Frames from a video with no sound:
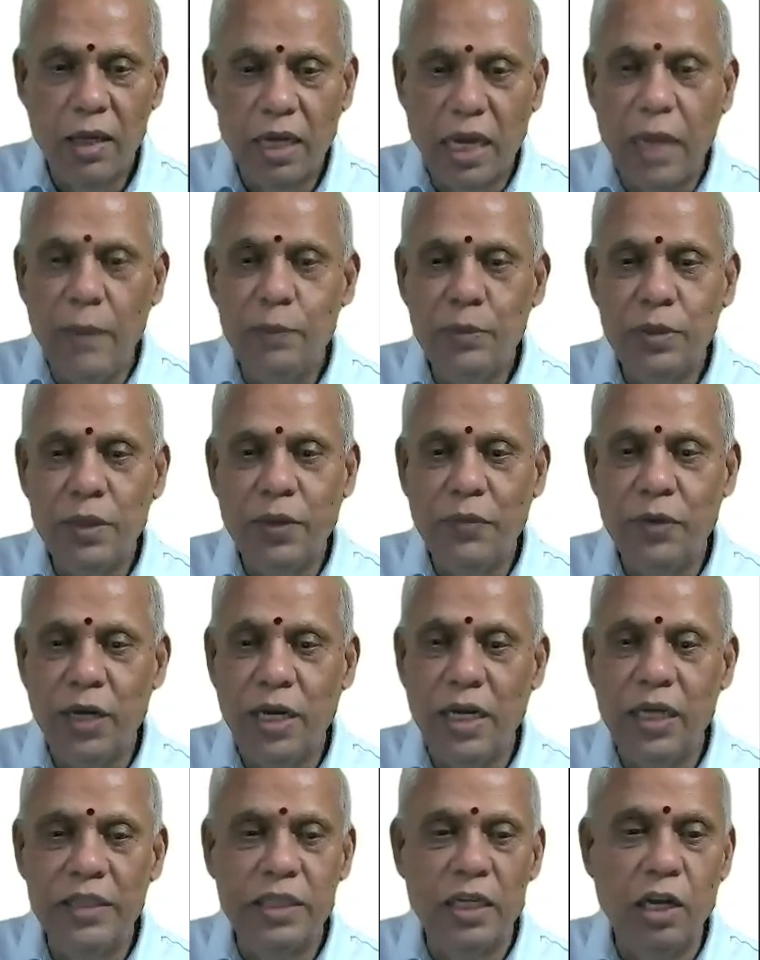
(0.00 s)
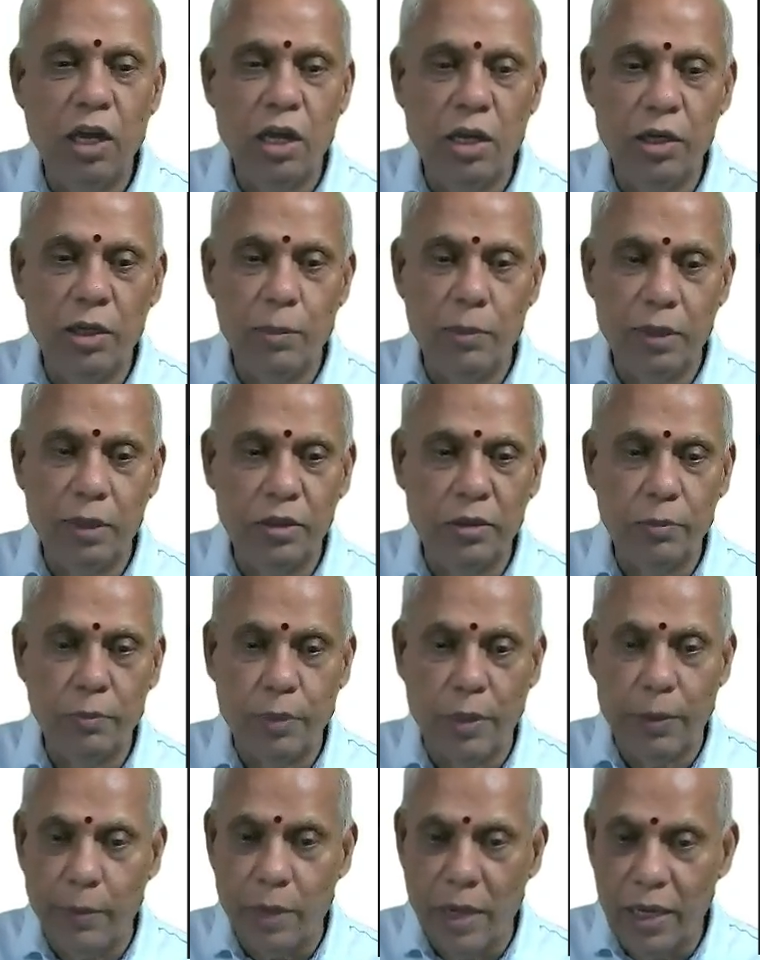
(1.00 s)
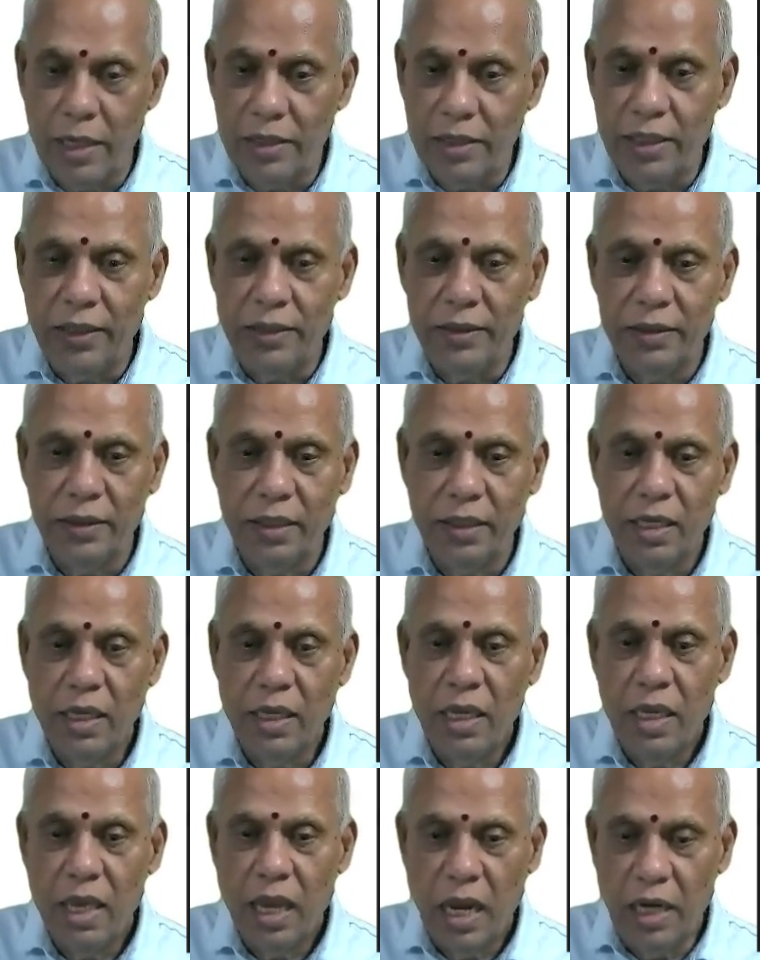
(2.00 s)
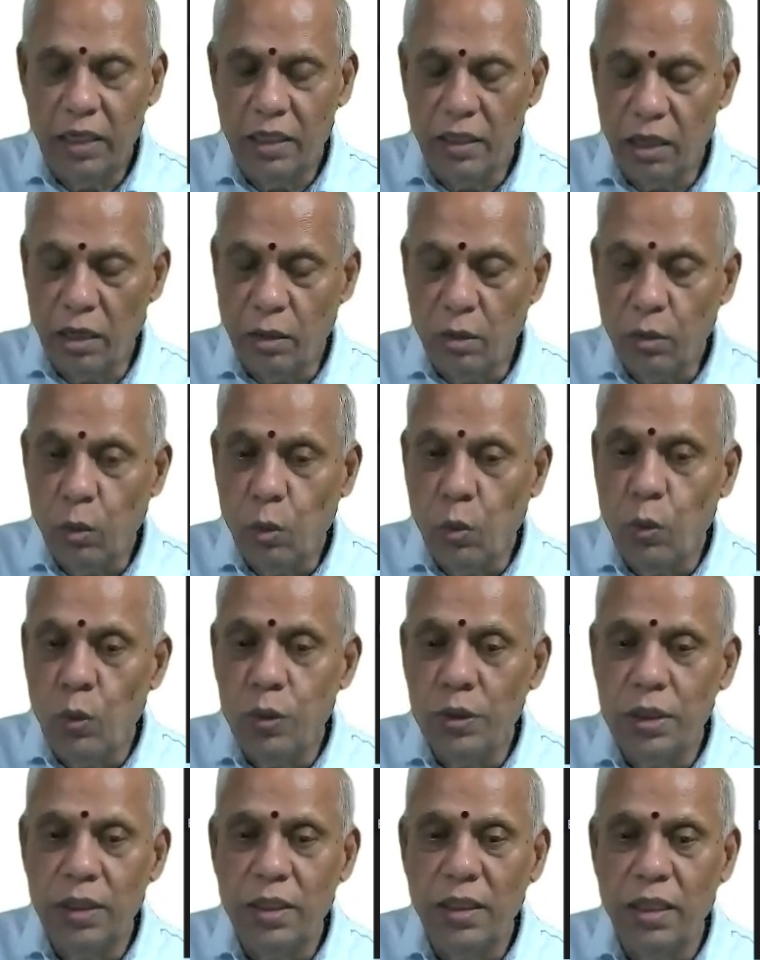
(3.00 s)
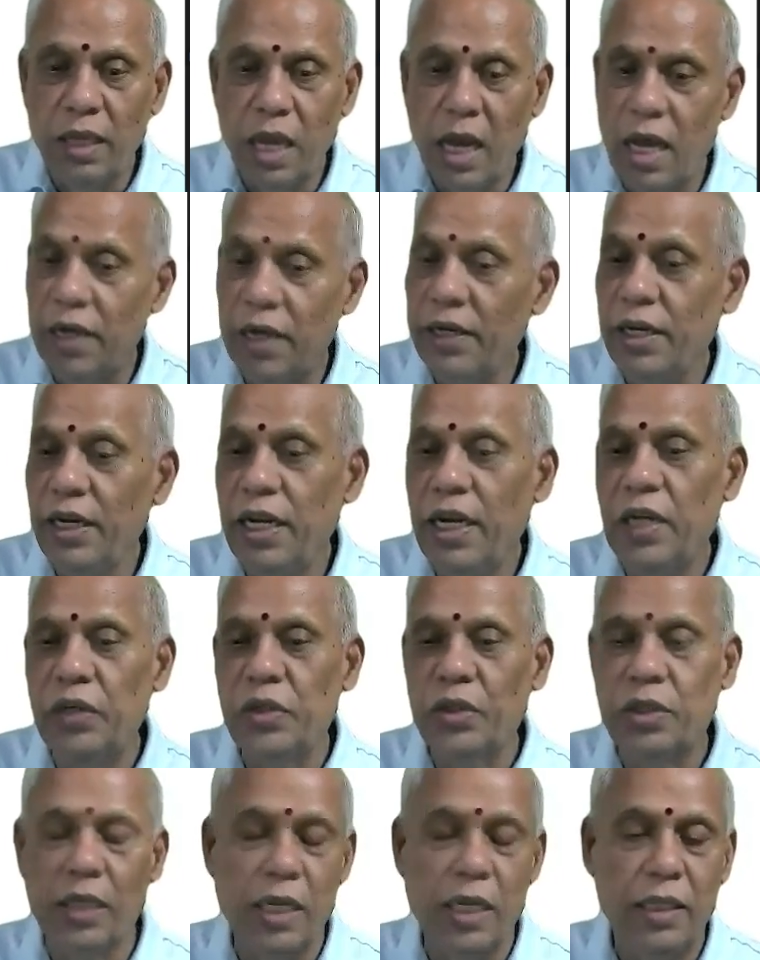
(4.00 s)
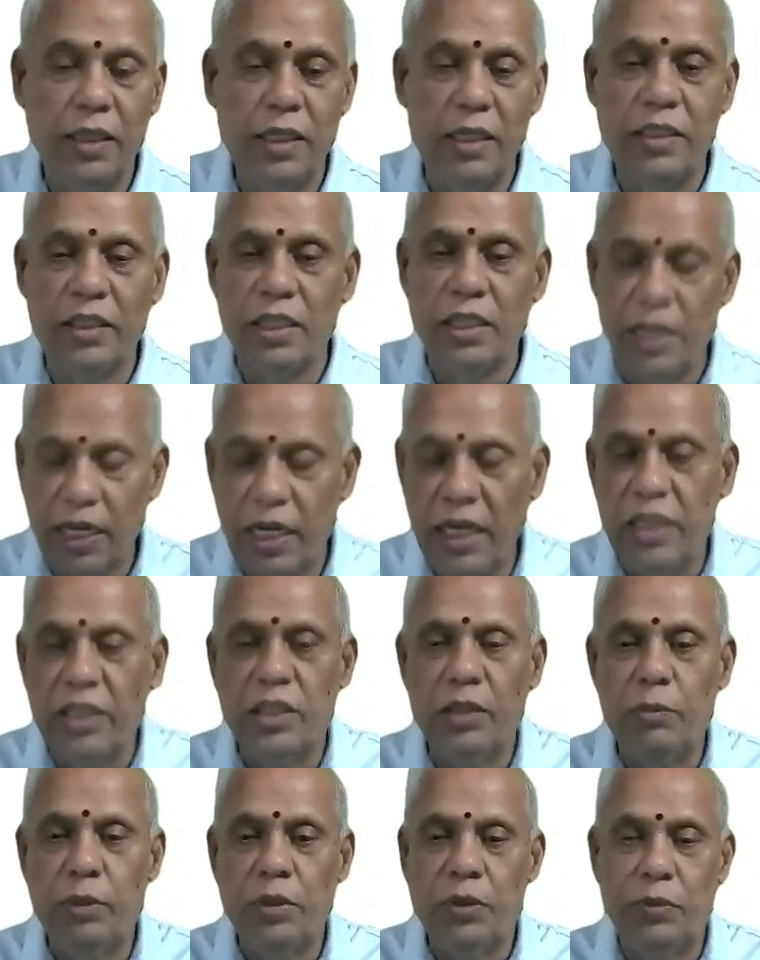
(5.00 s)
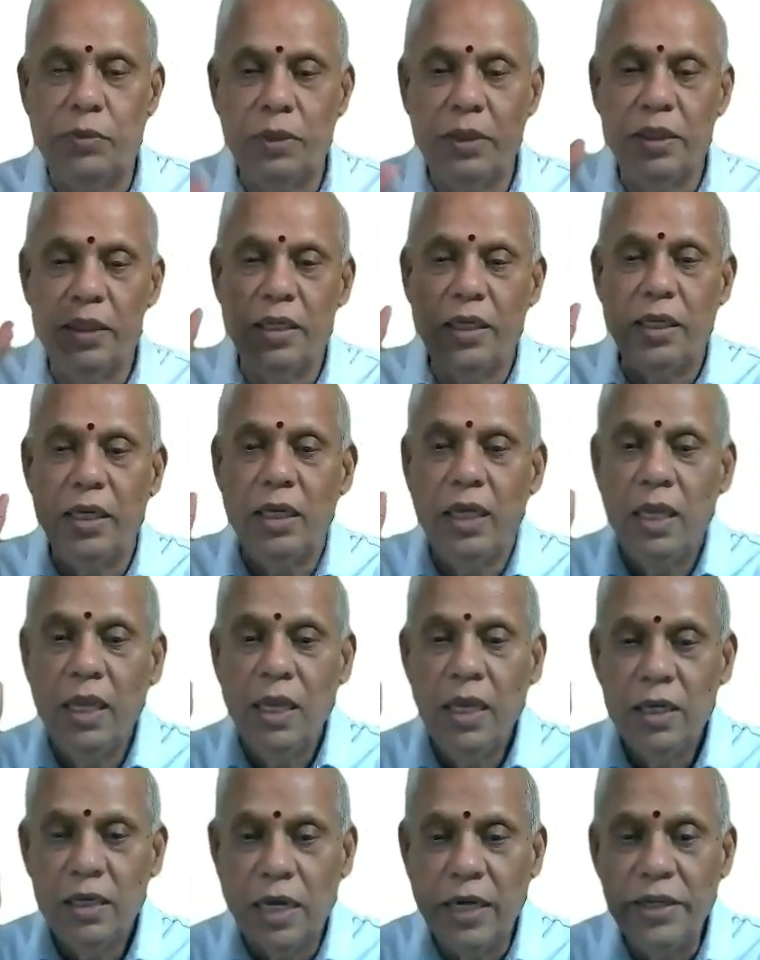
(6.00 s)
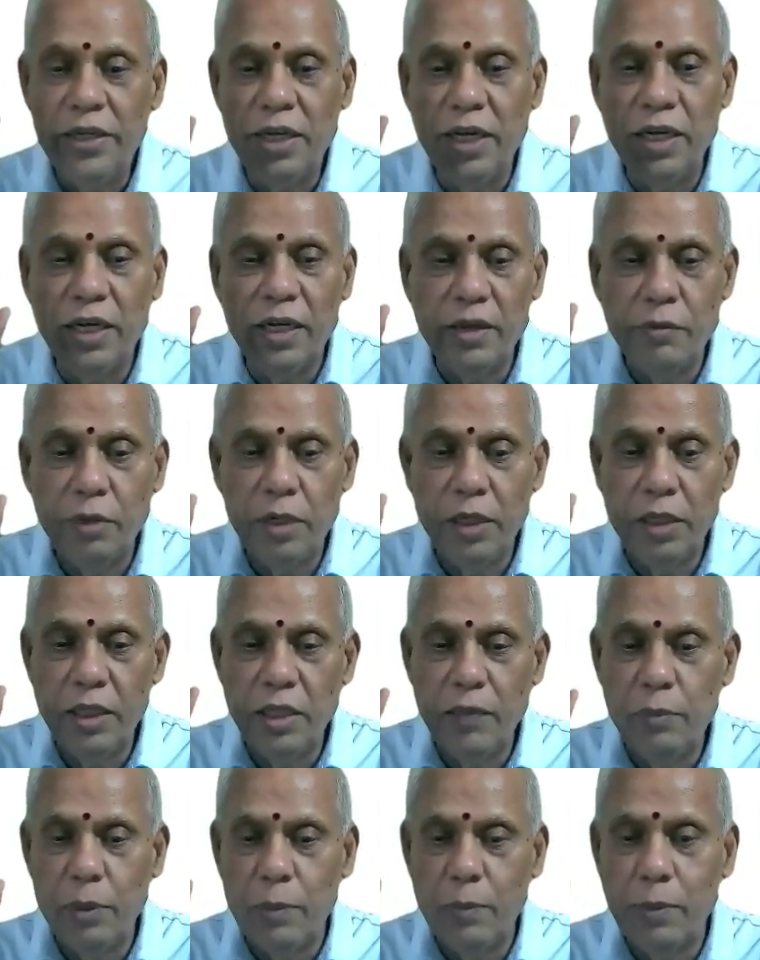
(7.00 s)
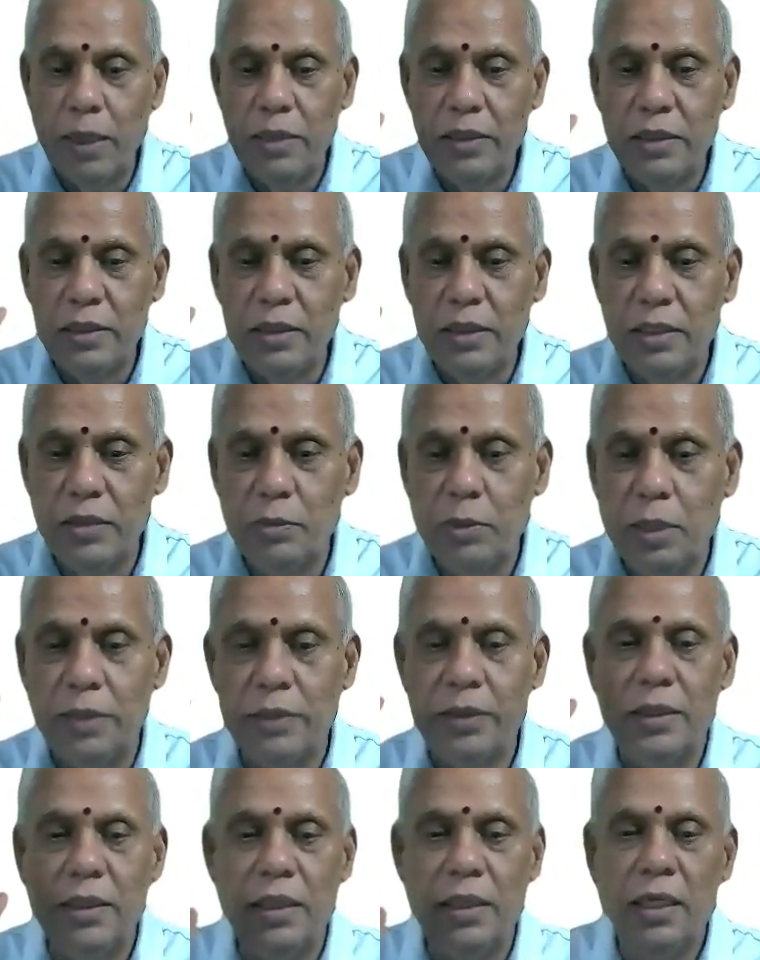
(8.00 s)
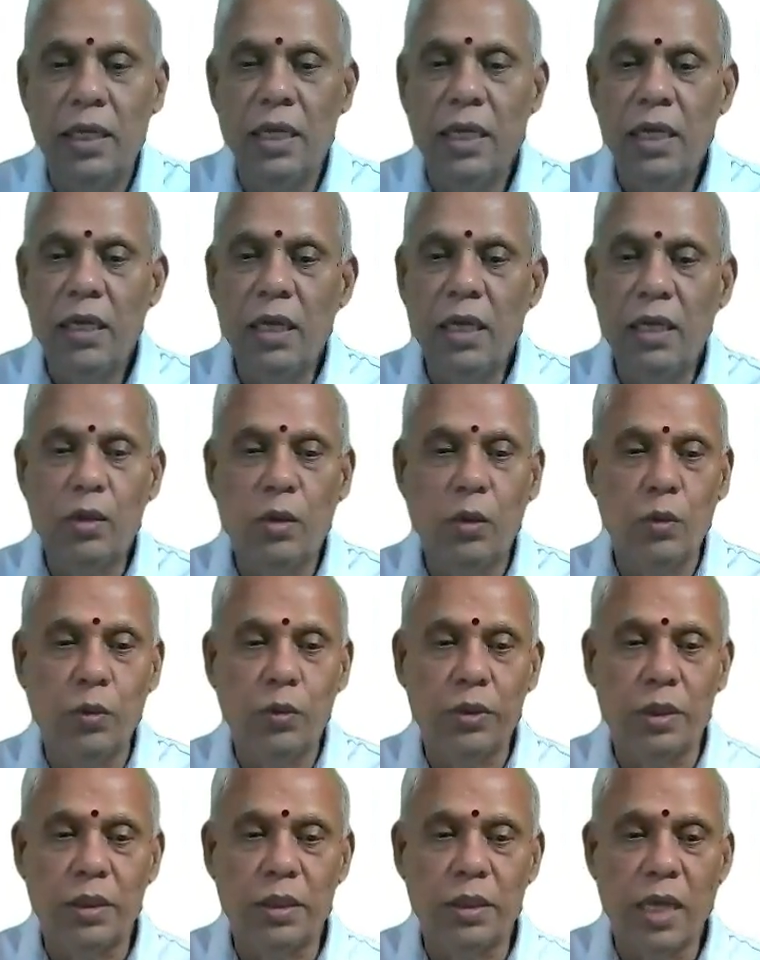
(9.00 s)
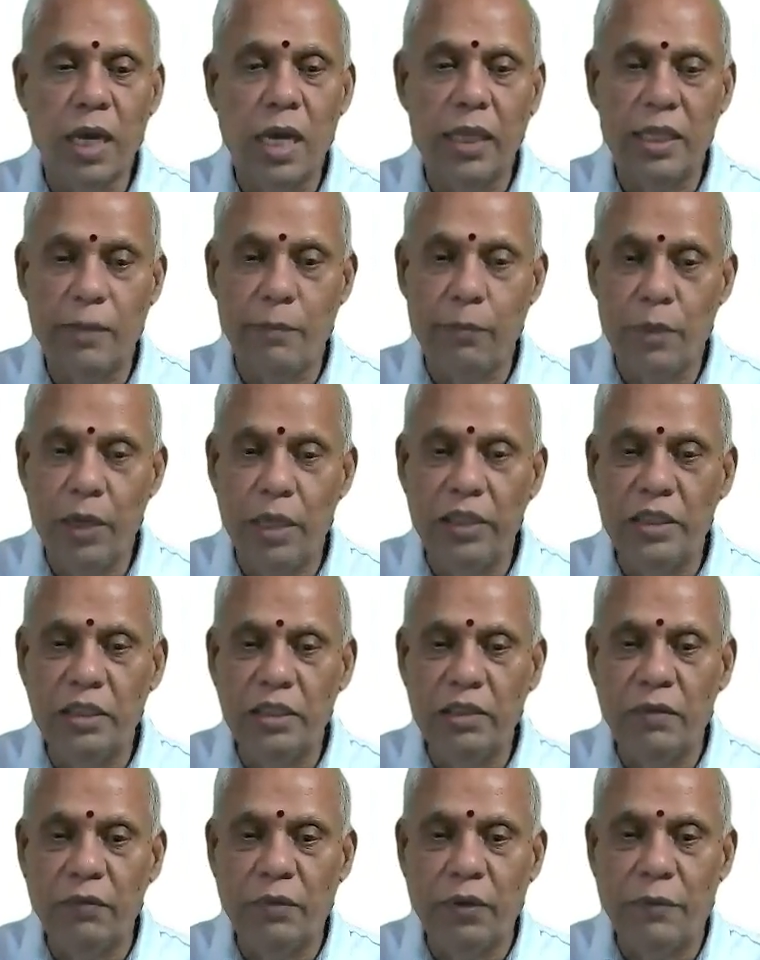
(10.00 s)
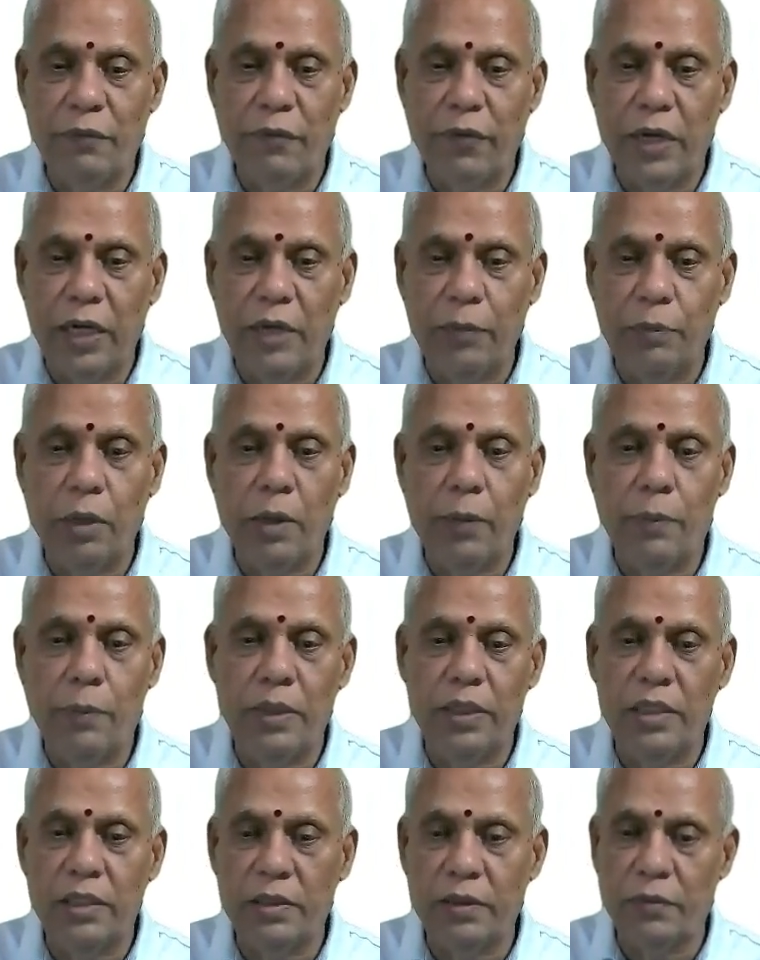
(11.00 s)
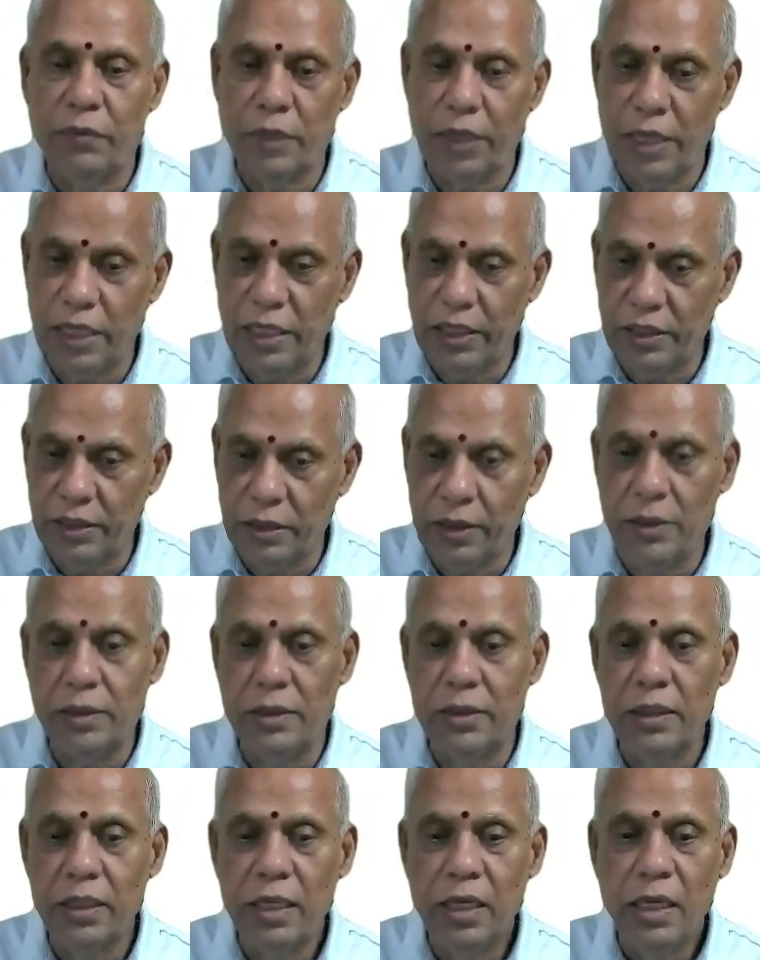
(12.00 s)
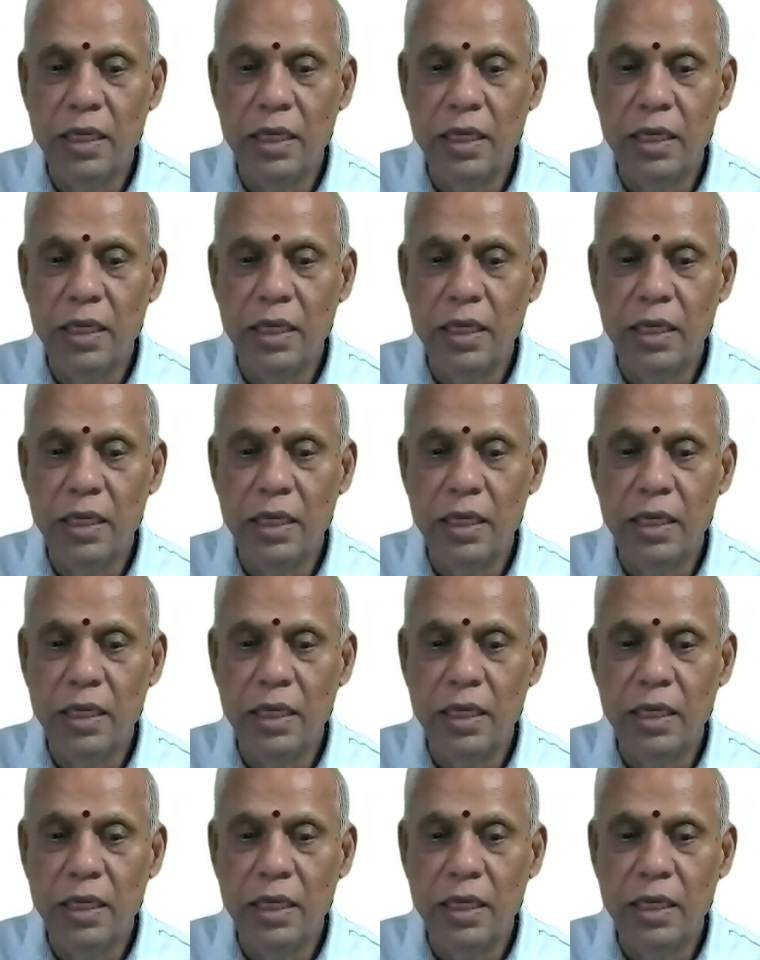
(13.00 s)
types of relational arguments. Premises and conclusion are relational. There's a relation between the content given in the premises as well as the conclusion. On the basis of different properties of relations,